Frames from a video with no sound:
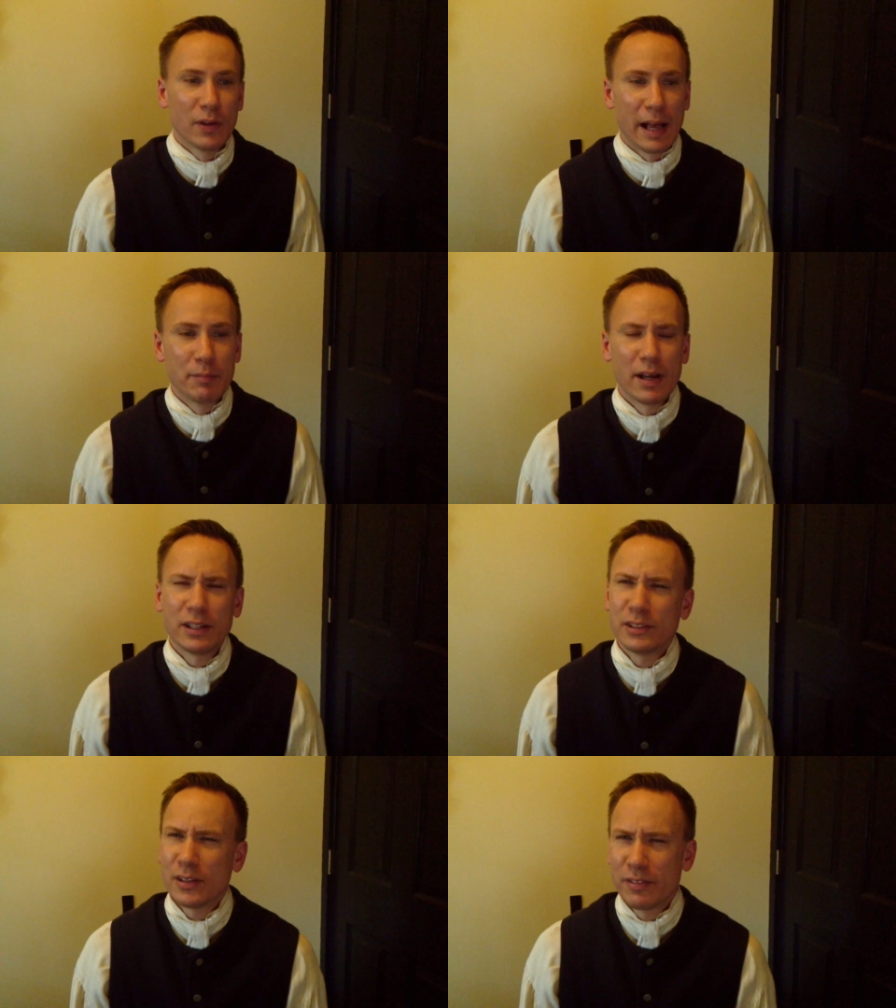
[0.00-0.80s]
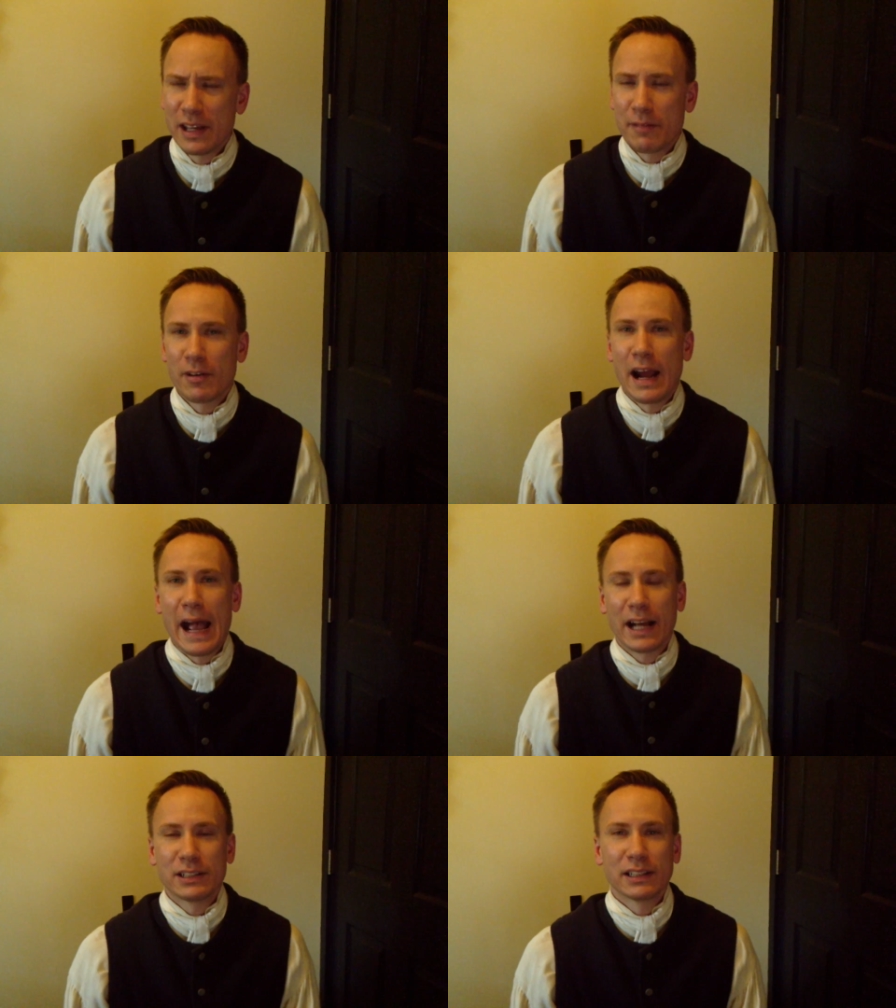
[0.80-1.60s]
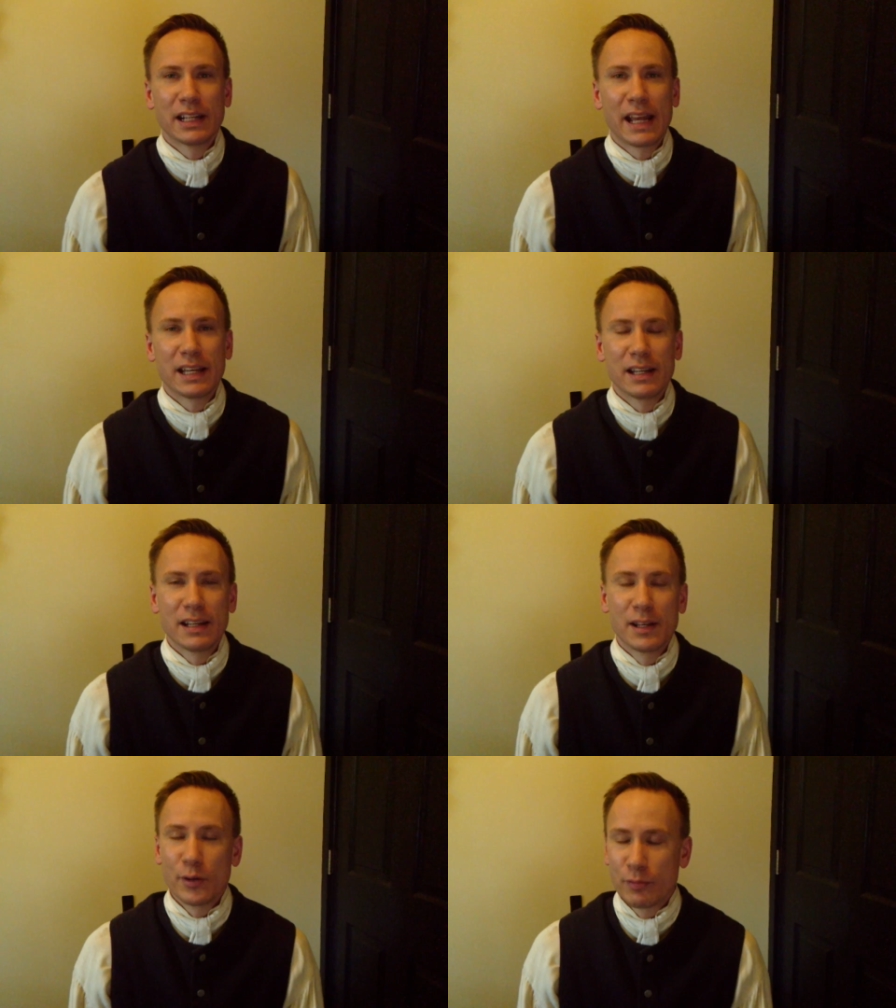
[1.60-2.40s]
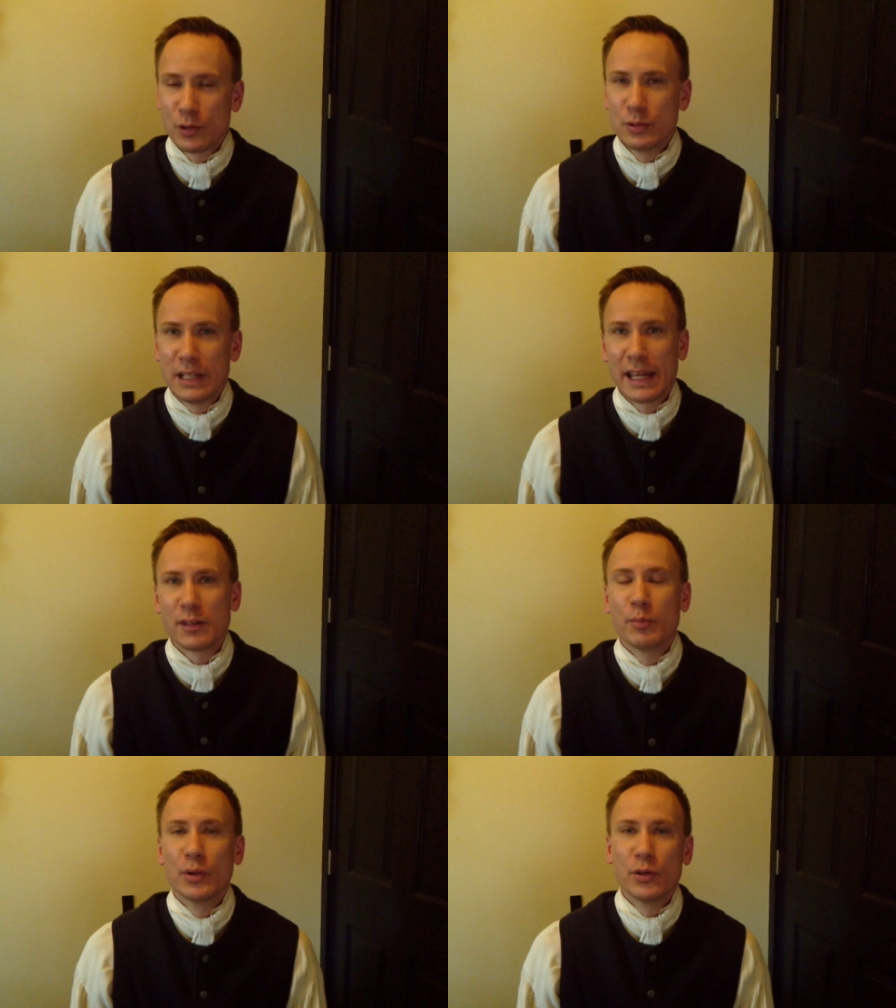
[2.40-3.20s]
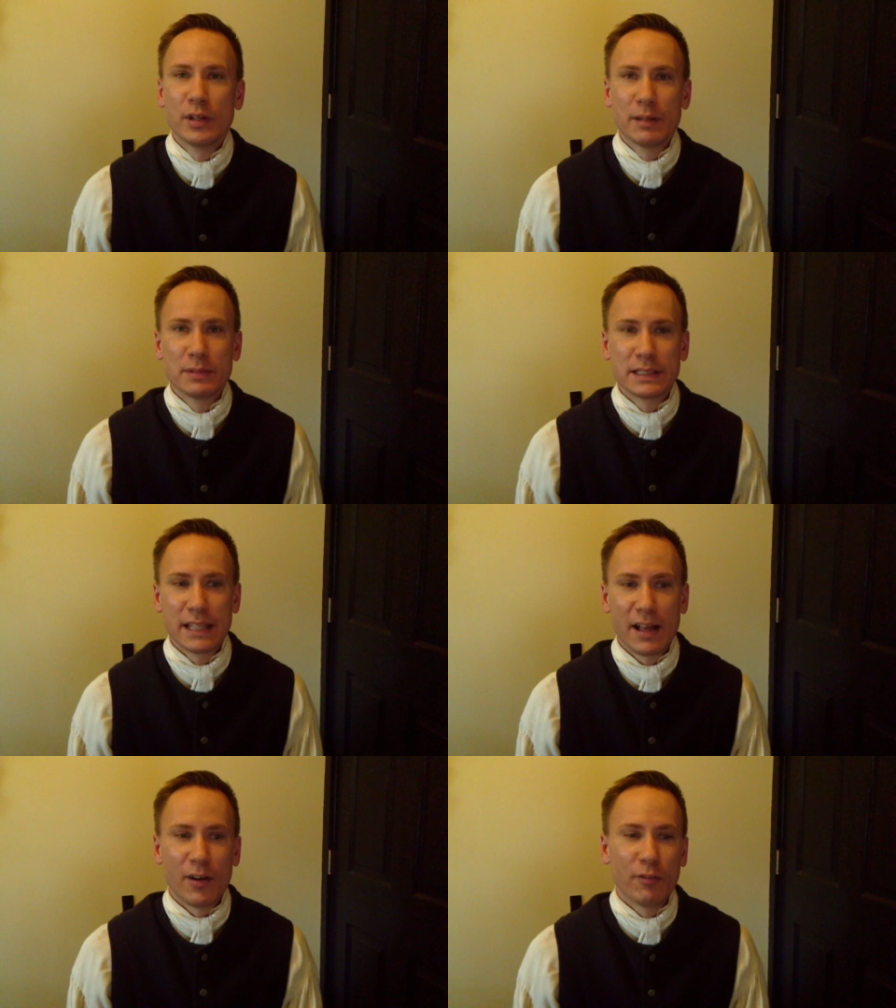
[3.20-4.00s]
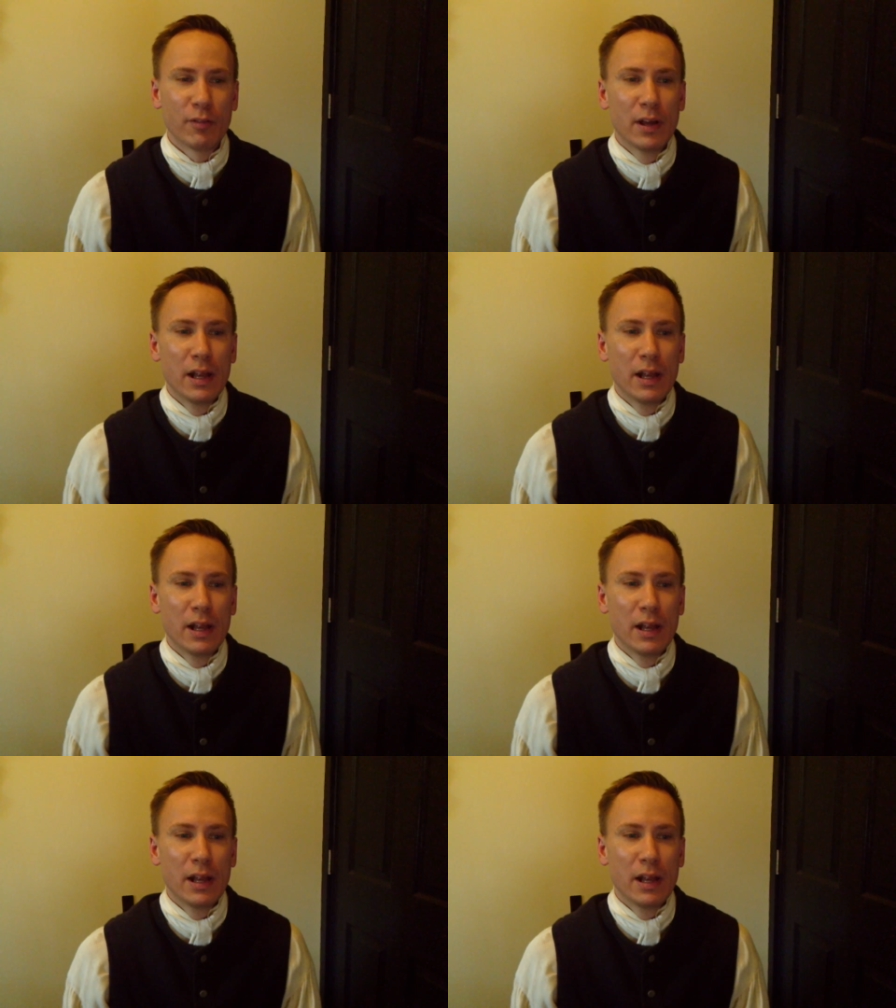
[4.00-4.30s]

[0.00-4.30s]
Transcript: I'm not sure if he ever actually interviewed Daniel Boone himself,